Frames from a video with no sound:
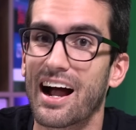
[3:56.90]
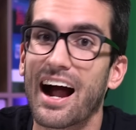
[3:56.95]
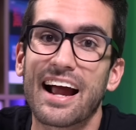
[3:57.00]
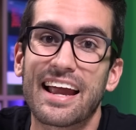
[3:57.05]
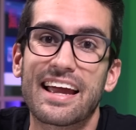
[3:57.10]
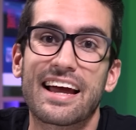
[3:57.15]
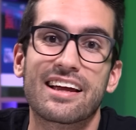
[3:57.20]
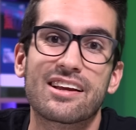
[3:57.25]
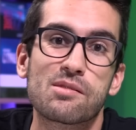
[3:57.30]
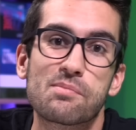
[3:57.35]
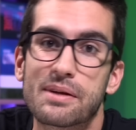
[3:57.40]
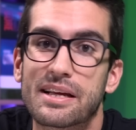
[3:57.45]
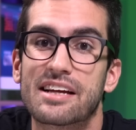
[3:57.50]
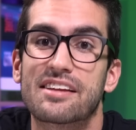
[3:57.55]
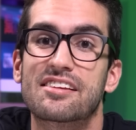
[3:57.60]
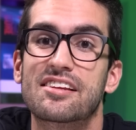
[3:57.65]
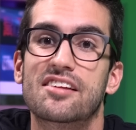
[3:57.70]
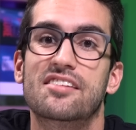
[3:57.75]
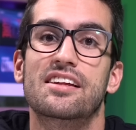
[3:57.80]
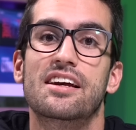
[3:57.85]
high-end
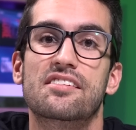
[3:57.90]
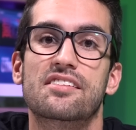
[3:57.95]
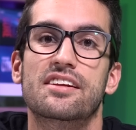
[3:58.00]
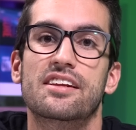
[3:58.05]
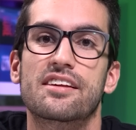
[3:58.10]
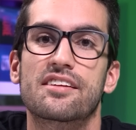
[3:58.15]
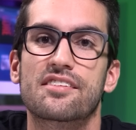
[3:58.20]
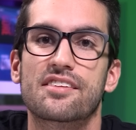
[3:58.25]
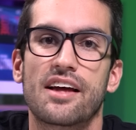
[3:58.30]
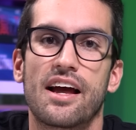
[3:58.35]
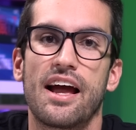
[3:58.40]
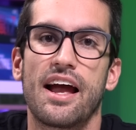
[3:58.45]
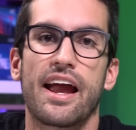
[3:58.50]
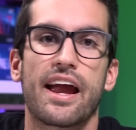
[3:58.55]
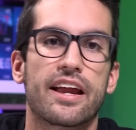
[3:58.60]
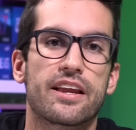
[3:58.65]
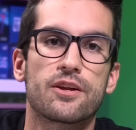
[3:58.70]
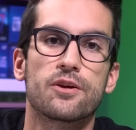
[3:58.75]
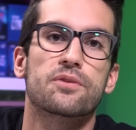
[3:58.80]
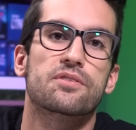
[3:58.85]
because he says it is
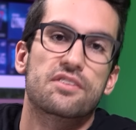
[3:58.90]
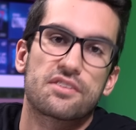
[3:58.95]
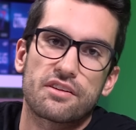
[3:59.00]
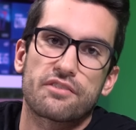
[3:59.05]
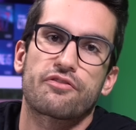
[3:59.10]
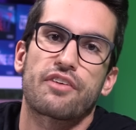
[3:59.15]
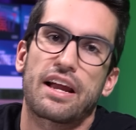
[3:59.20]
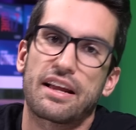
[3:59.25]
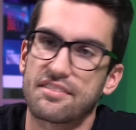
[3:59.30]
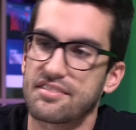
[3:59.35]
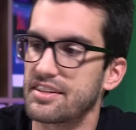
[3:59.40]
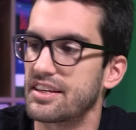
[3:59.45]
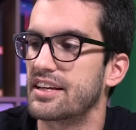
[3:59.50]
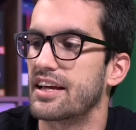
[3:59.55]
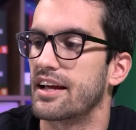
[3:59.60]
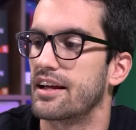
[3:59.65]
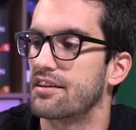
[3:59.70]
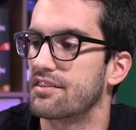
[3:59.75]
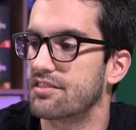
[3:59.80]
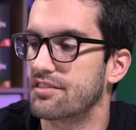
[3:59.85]
and uses a fancy
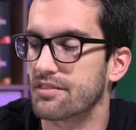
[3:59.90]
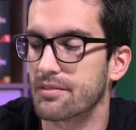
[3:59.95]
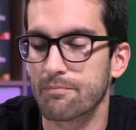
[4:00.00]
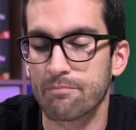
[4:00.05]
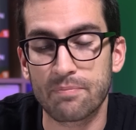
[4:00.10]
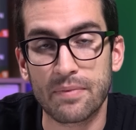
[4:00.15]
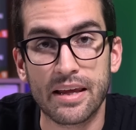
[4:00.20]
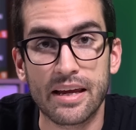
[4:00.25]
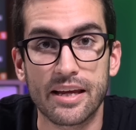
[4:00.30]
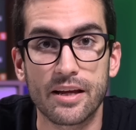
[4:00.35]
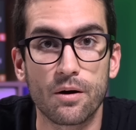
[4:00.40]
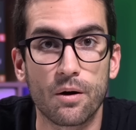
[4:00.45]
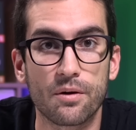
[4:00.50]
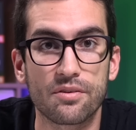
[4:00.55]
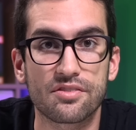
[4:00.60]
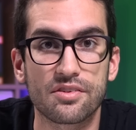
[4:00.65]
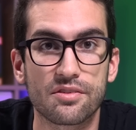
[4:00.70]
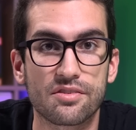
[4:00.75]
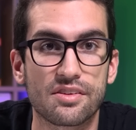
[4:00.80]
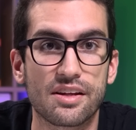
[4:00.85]
case. He
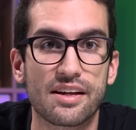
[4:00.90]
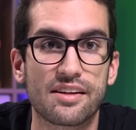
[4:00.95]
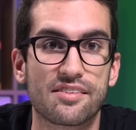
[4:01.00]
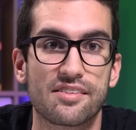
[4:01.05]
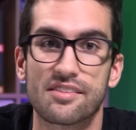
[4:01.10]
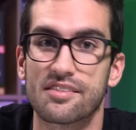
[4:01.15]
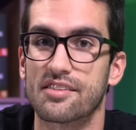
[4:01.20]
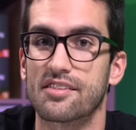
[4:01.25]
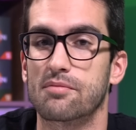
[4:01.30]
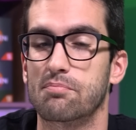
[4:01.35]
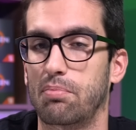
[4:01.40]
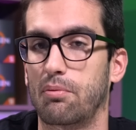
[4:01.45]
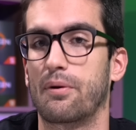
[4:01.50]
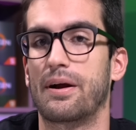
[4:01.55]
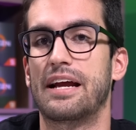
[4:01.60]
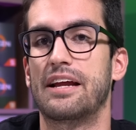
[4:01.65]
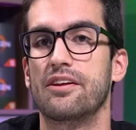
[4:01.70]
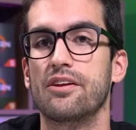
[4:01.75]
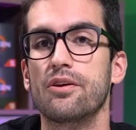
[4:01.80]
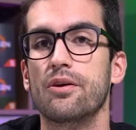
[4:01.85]
also says this is
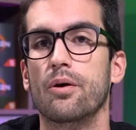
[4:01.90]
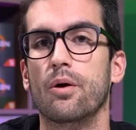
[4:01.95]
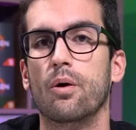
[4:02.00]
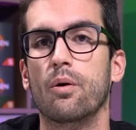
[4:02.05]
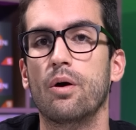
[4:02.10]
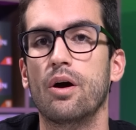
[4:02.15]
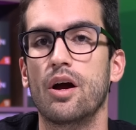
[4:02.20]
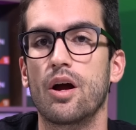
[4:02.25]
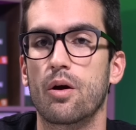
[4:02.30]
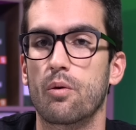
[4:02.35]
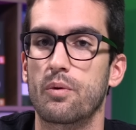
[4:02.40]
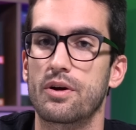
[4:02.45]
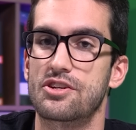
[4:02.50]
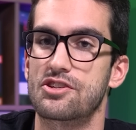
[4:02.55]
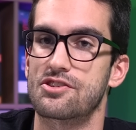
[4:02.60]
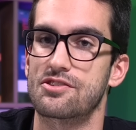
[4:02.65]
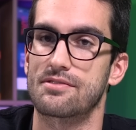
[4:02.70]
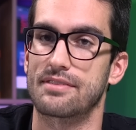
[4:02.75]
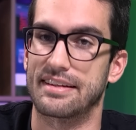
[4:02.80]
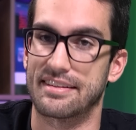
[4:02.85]
brand new,
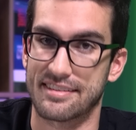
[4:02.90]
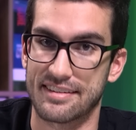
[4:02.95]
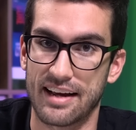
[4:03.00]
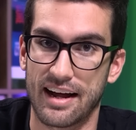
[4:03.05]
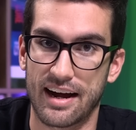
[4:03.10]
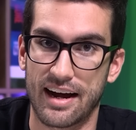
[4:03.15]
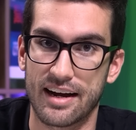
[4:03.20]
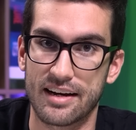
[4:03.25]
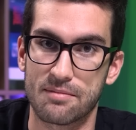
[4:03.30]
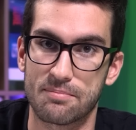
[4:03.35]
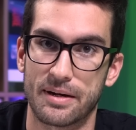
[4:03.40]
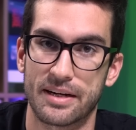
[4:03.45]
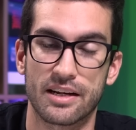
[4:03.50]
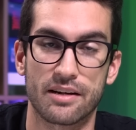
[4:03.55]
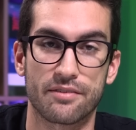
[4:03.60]
which it's not by